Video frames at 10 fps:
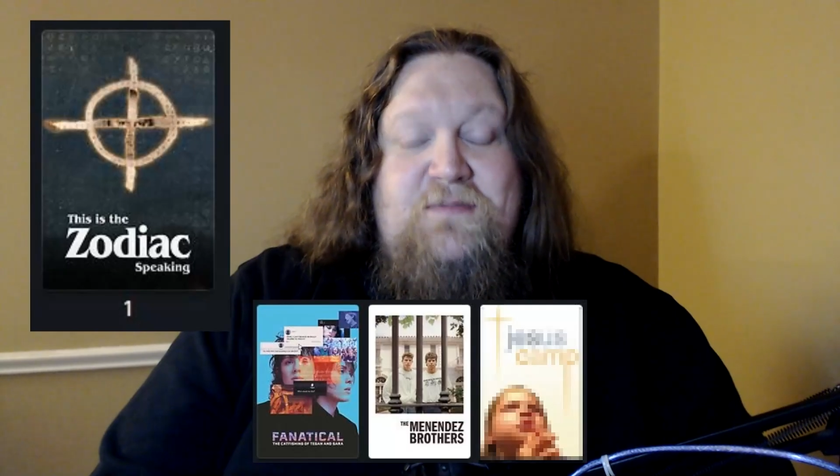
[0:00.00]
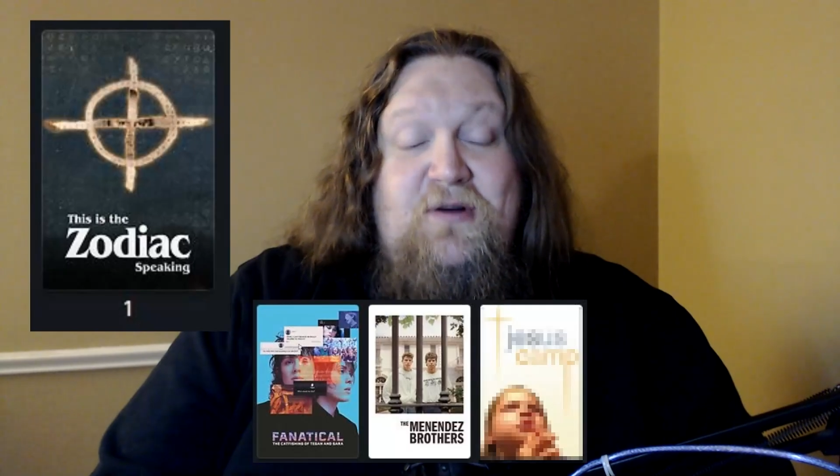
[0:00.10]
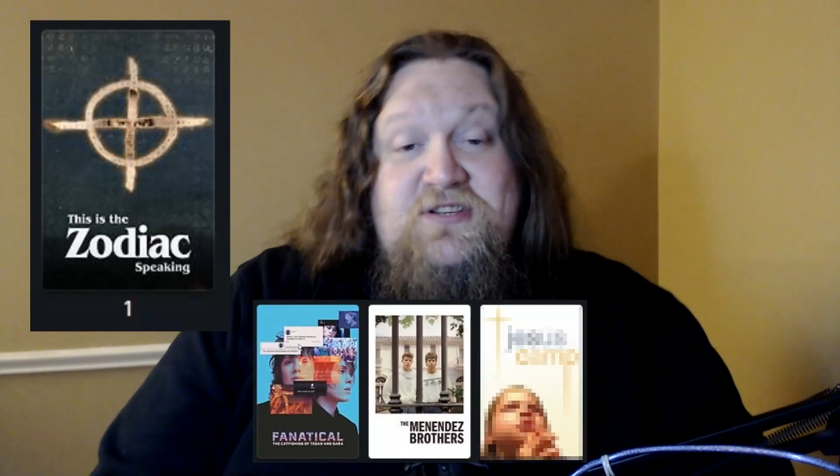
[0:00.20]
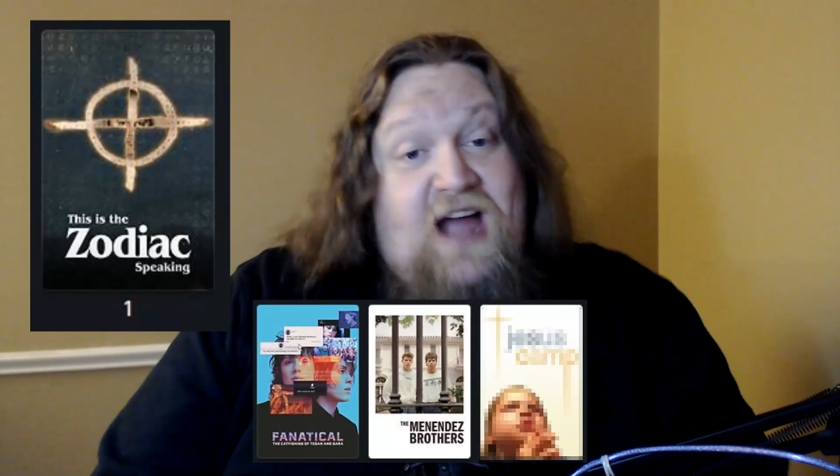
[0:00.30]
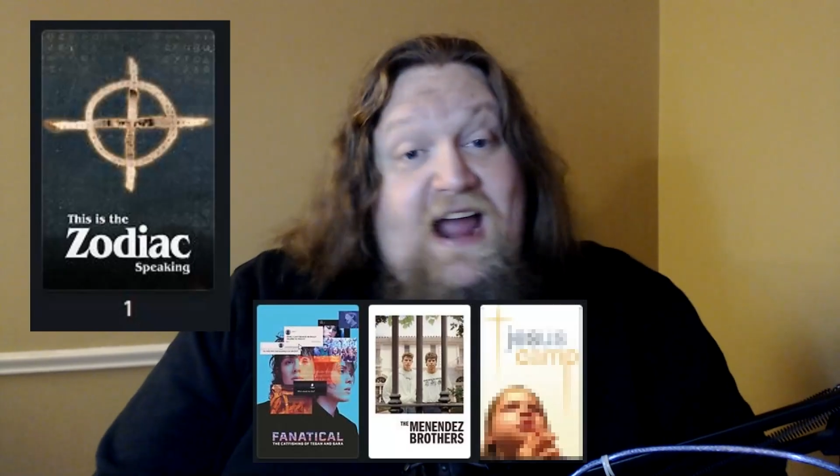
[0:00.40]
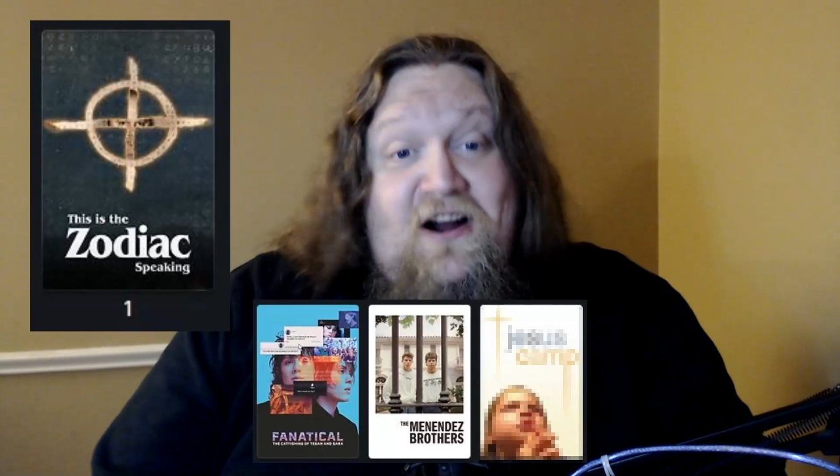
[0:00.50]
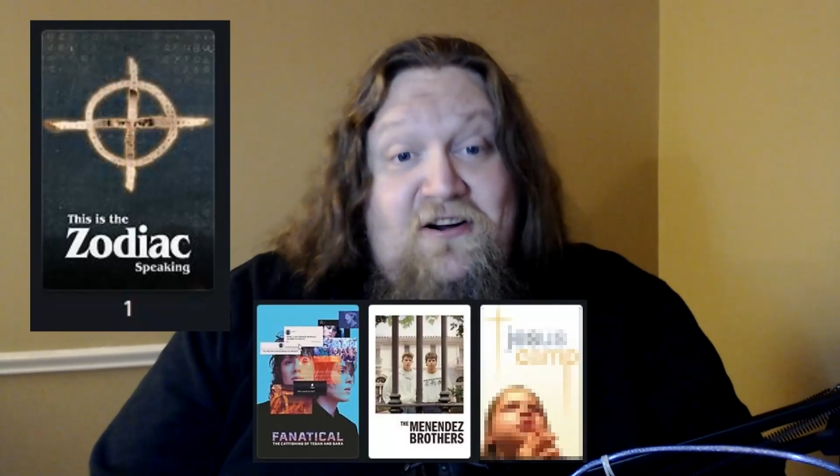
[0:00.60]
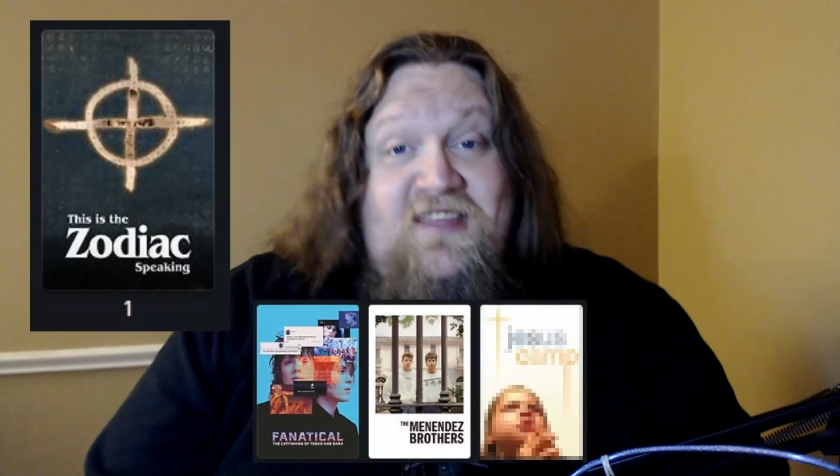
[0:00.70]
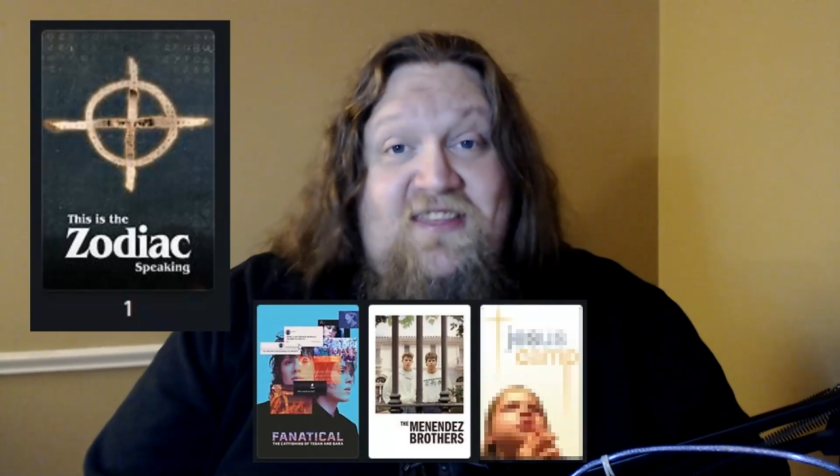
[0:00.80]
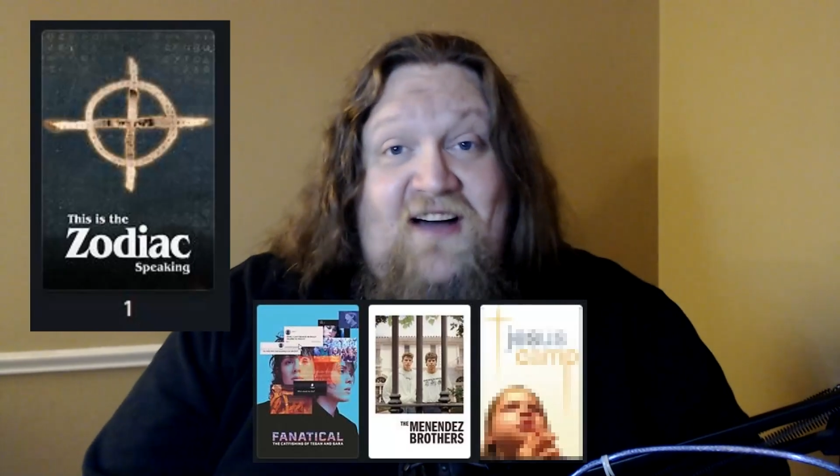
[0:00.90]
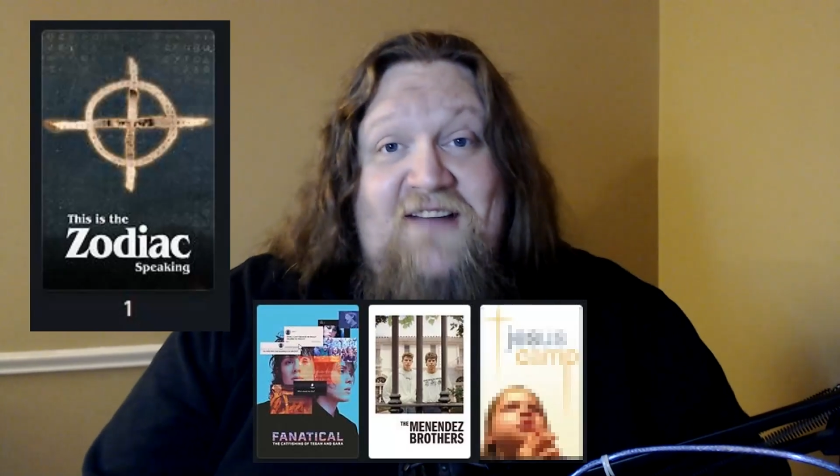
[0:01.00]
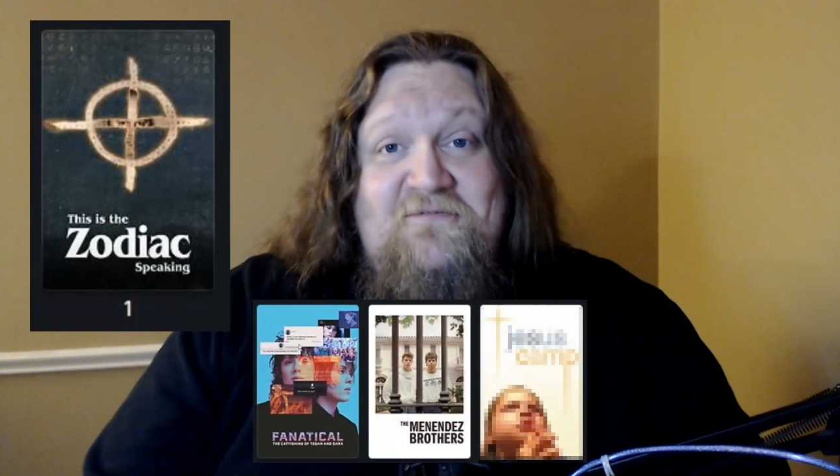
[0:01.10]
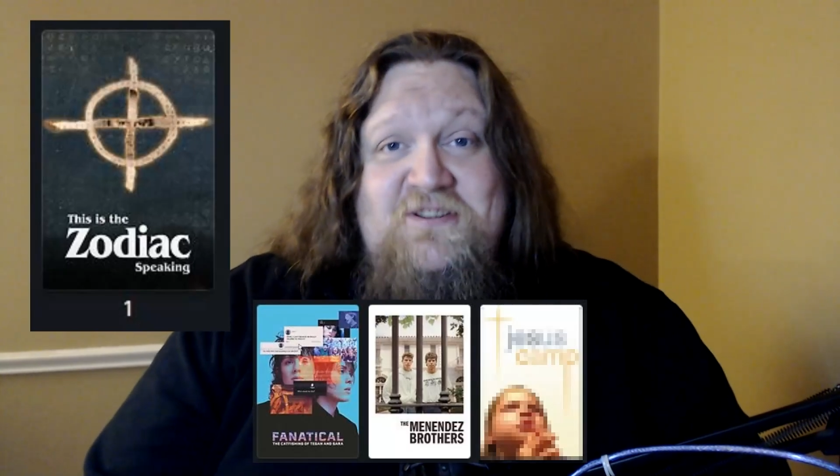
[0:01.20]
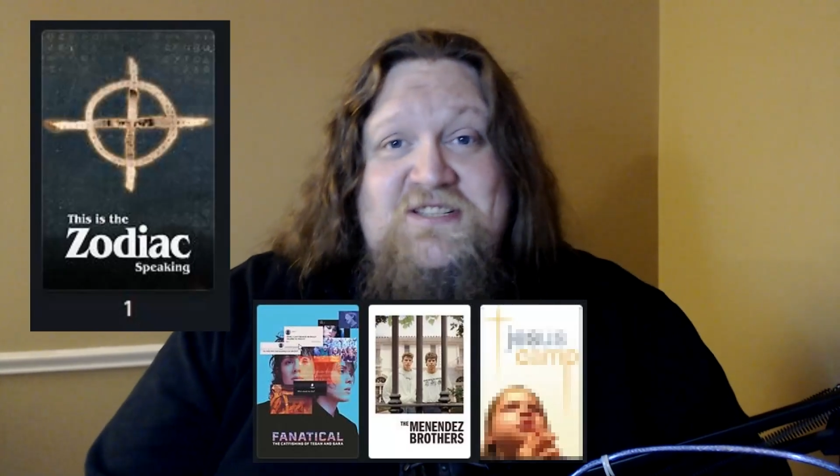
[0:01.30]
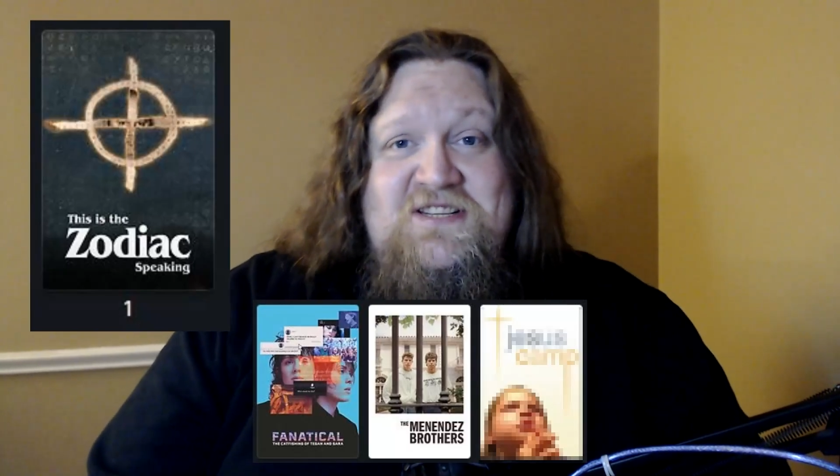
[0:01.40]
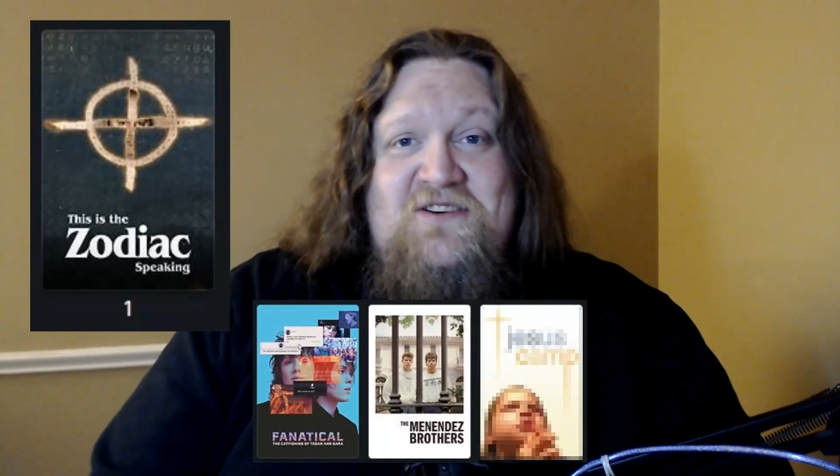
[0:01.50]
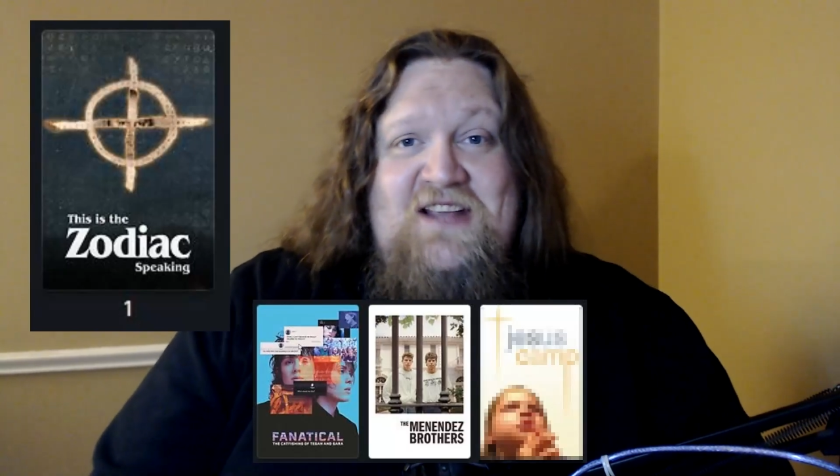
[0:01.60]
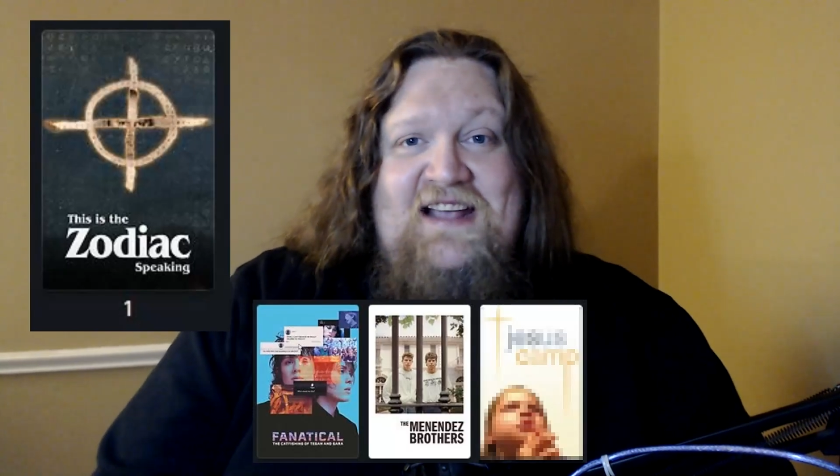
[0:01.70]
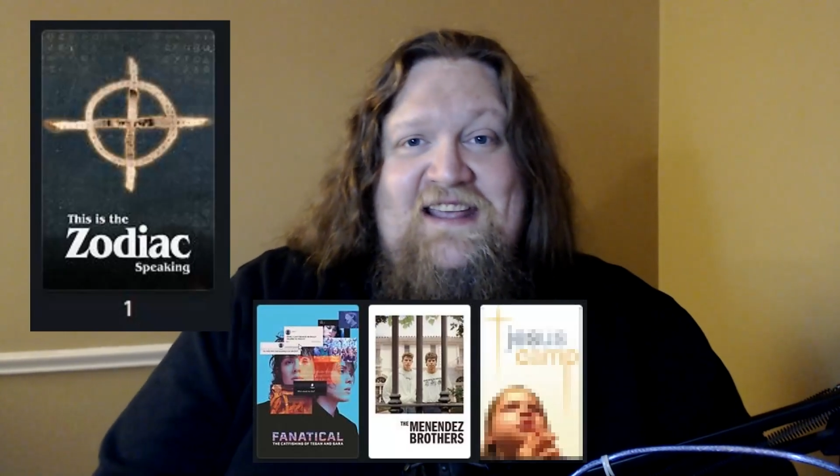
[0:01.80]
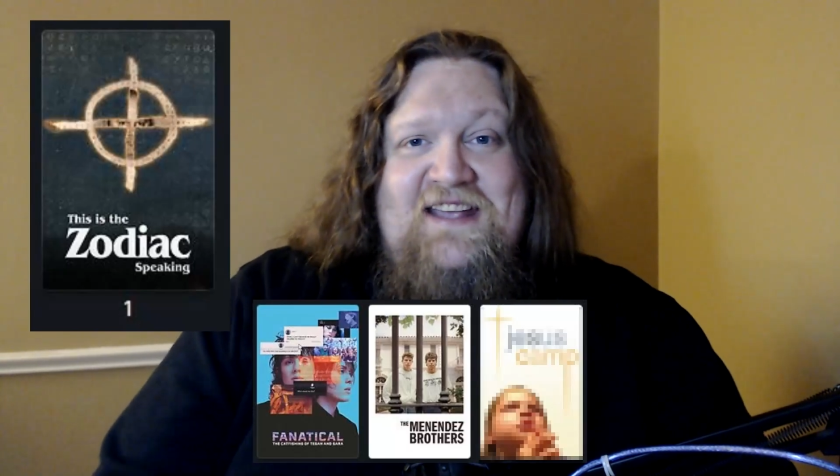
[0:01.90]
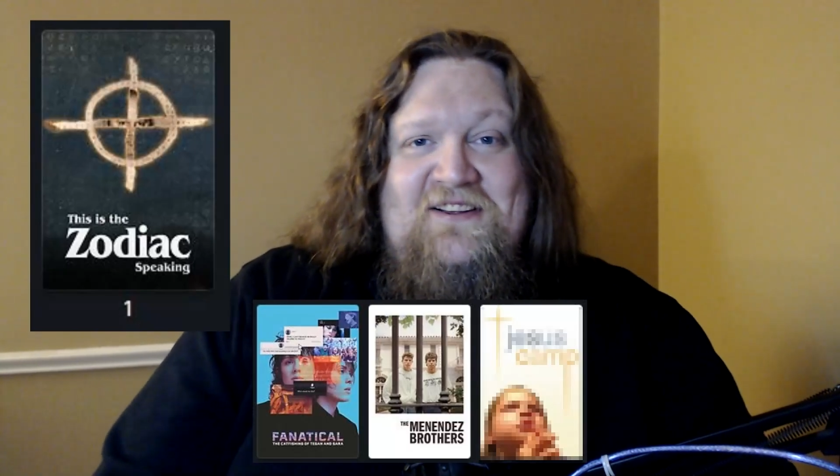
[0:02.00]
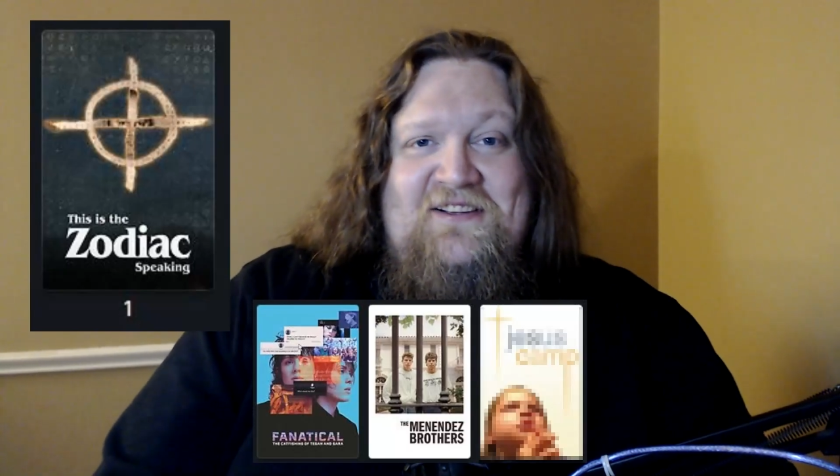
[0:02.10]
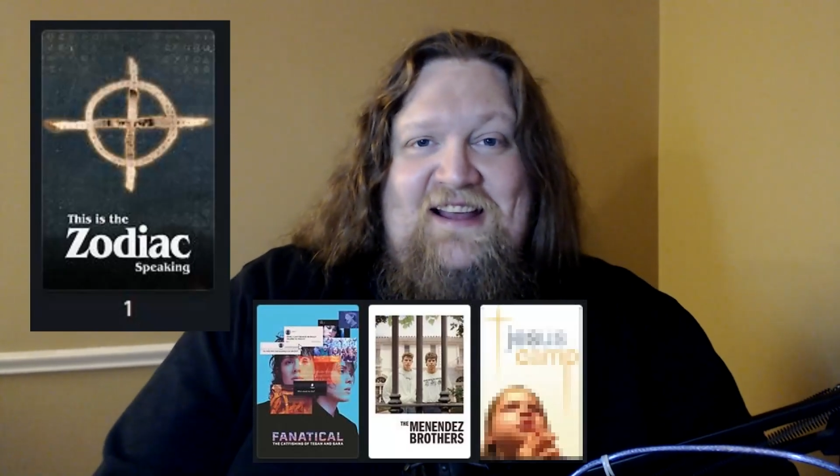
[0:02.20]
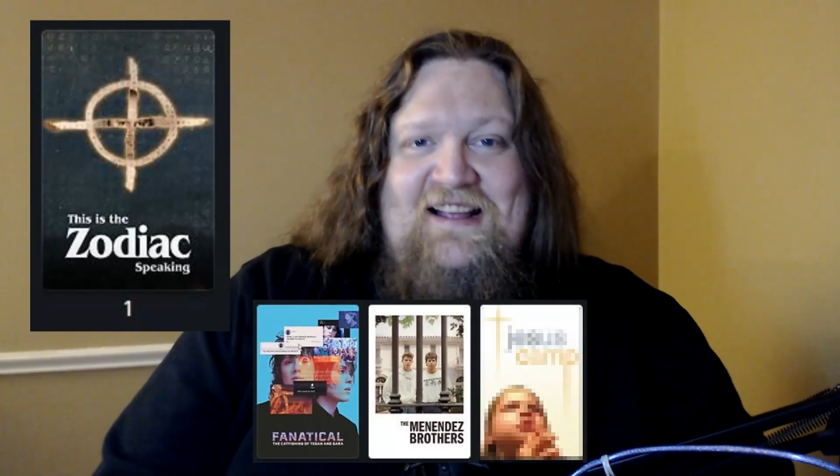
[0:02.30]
the person I already thought was the Zodiac Killer.